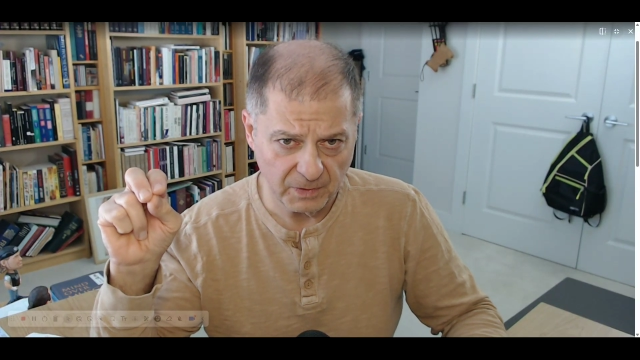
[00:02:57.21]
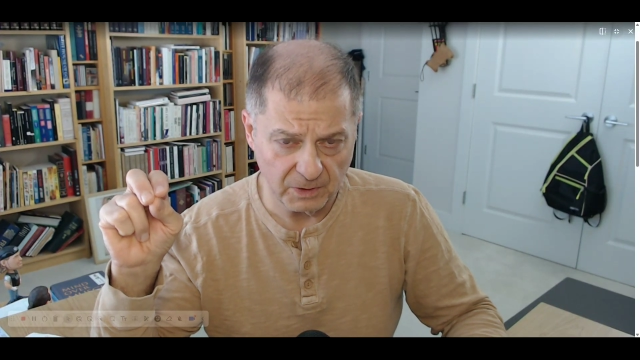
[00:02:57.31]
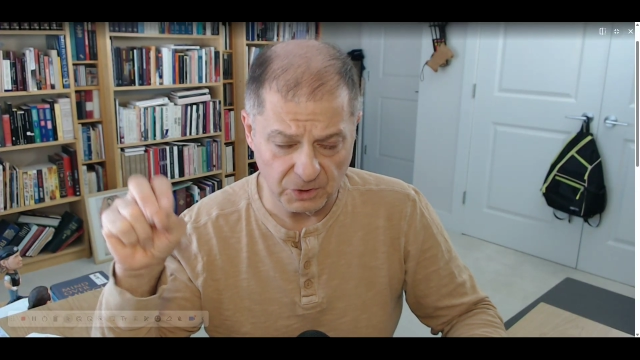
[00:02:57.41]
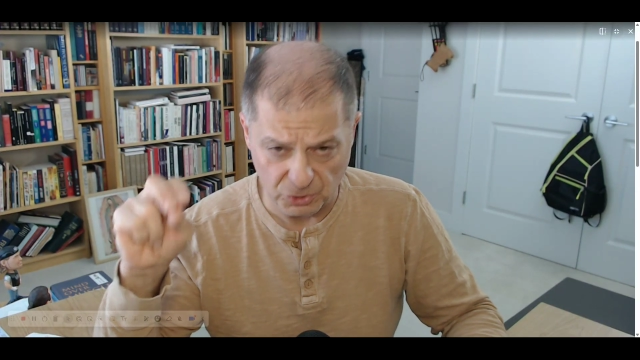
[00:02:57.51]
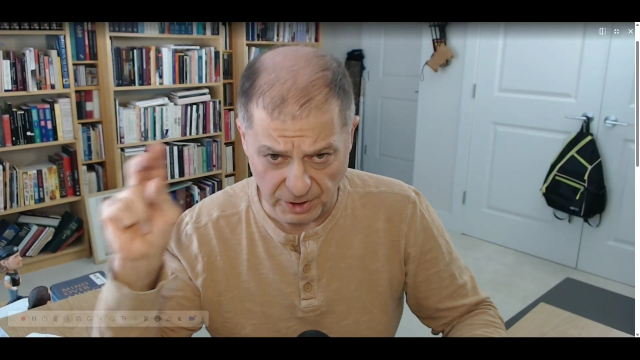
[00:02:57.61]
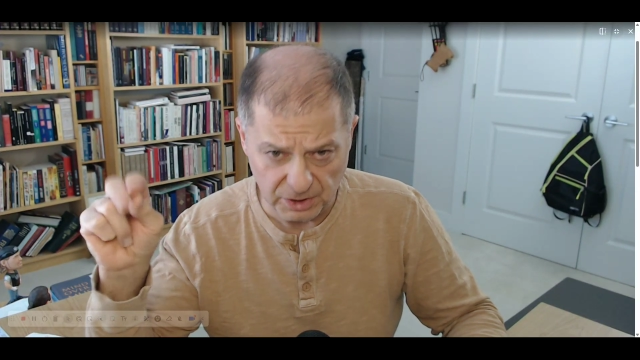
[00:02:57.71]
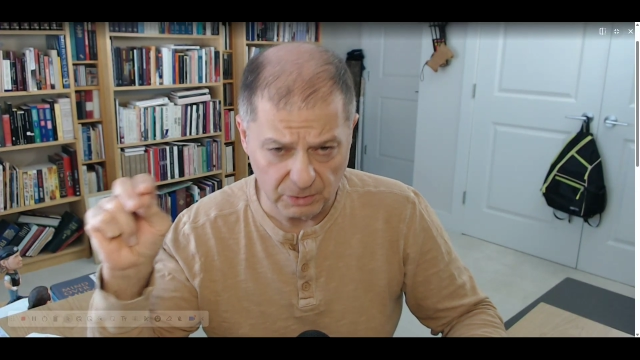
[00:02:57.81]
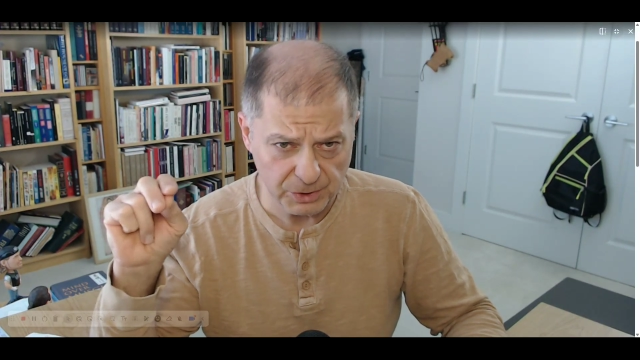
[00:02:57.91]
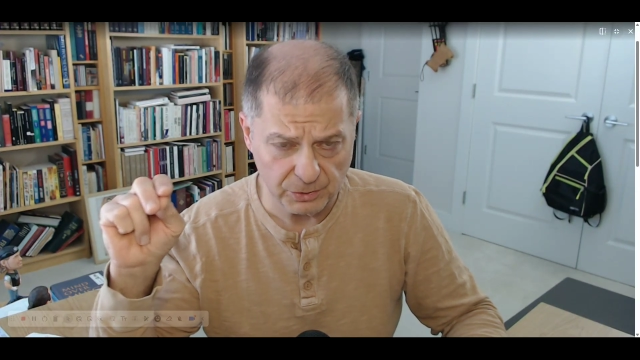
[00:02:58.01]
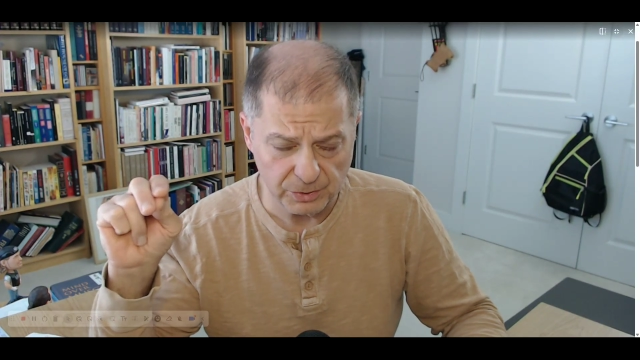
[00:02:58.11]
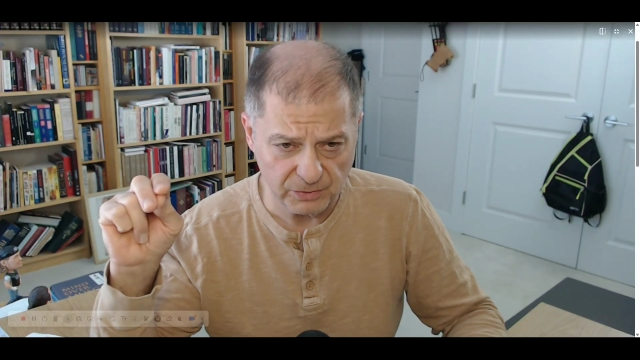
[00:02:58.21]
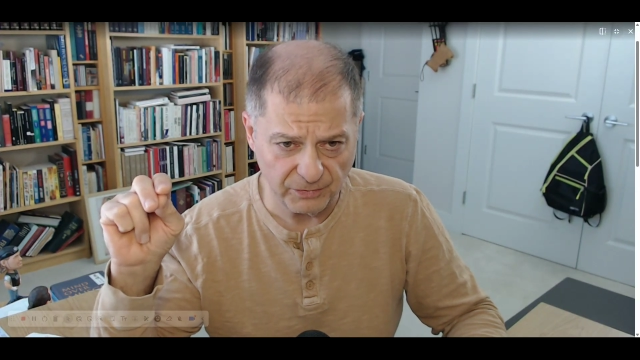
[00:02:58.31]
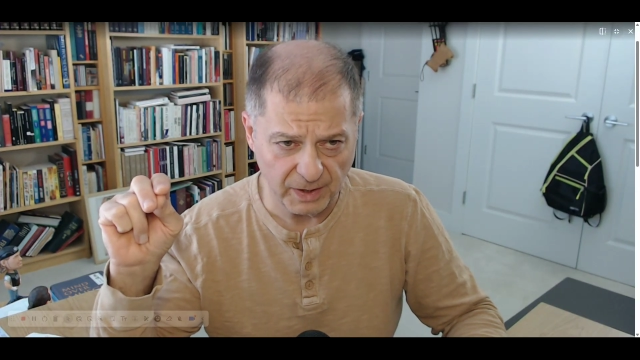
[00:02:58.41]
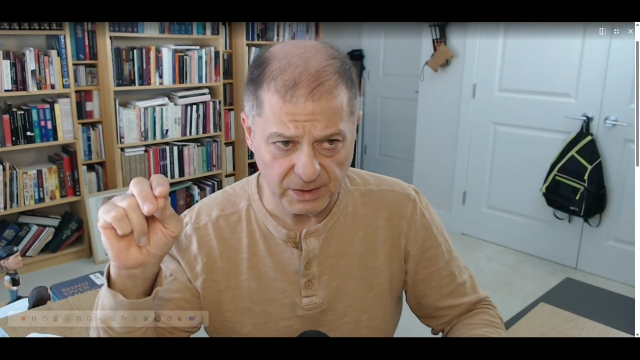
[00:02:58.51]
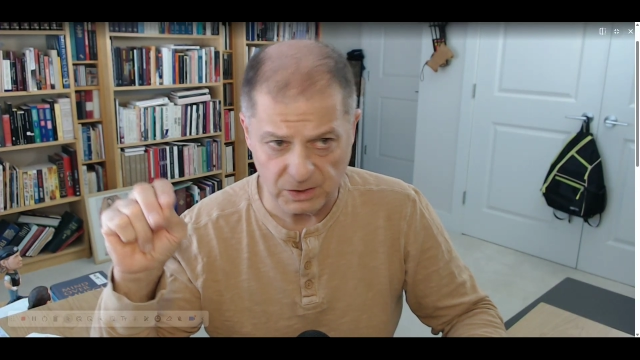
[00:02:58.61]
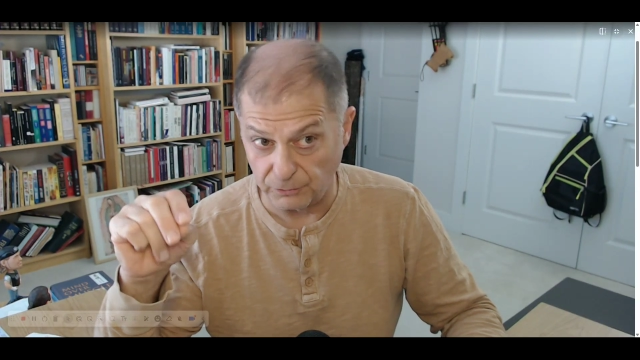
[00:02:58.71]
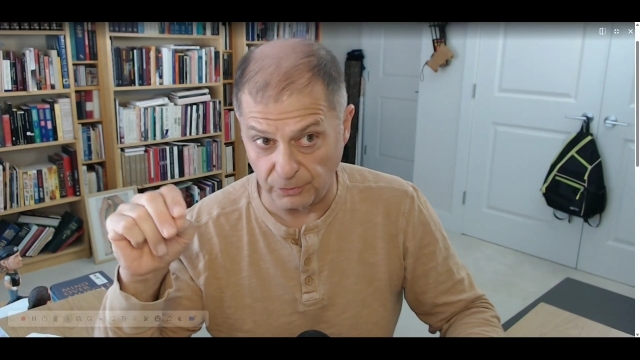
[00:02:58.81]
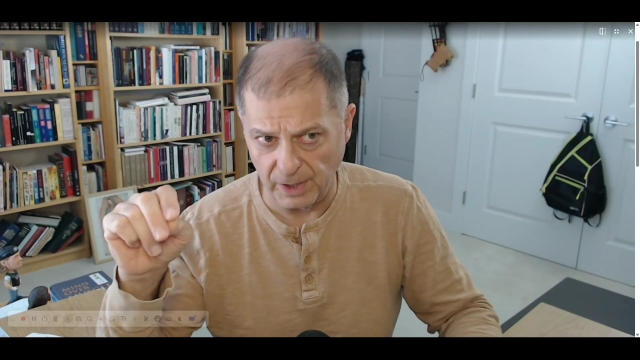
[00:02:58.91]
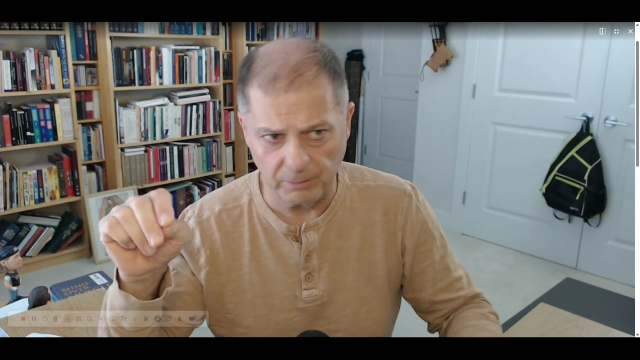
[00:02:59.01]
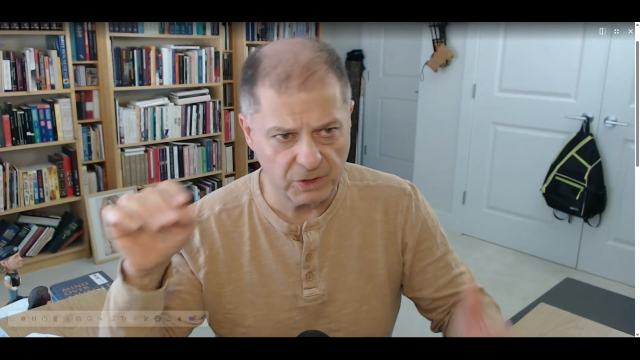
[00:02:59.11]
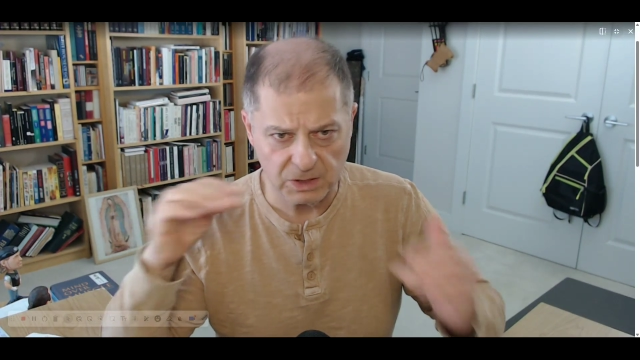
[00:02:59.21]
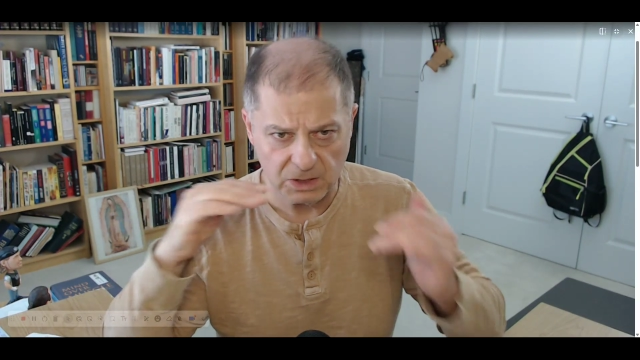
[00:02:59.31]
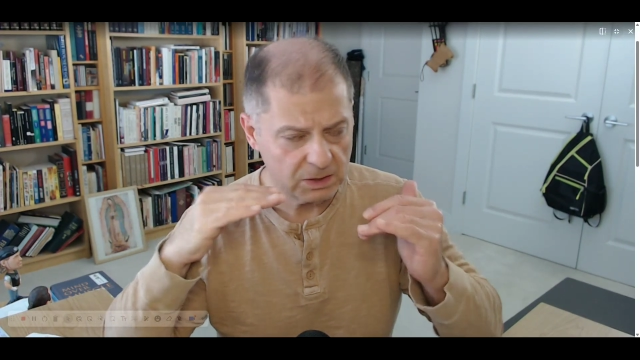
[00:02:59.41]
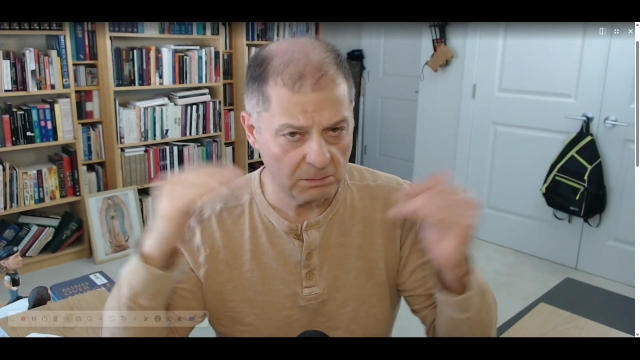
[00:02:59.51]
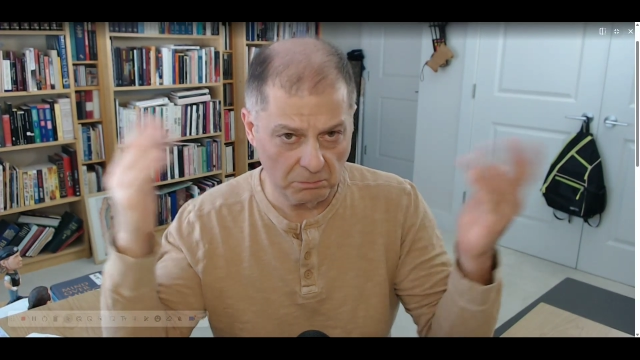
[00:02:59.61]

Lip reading: The Trinity was crucified. So for them, this is